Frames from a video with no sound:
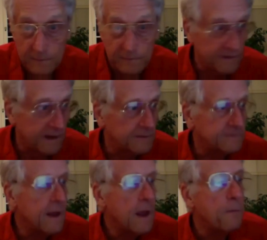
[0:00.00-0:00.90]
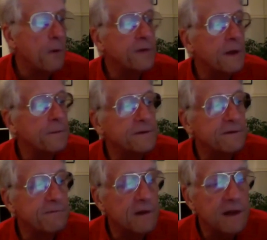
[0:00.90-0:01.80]
standards. Both companies have
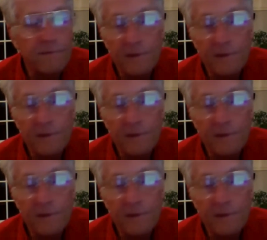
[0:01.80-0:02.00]
cleverly